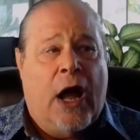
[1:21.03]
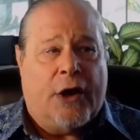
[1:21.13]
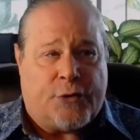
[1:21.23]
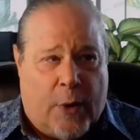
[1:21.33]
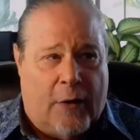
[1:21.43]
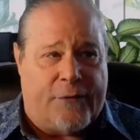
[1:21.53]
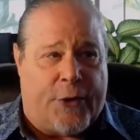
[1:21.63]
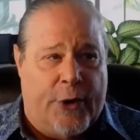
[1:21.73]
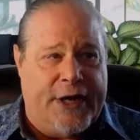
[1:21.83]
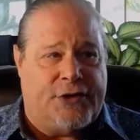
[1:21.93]

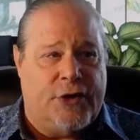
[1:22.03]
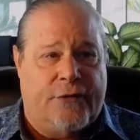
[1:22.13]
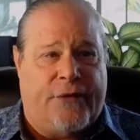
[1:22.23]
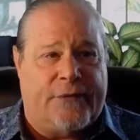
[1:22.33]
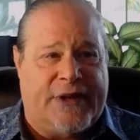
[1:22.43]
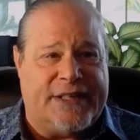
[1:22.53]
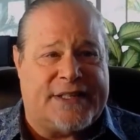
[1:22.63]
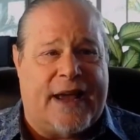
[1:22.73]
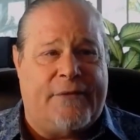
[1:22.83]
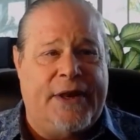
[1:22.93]

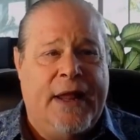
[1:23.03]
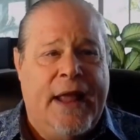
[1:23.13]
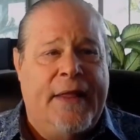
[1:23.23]
$1232.57,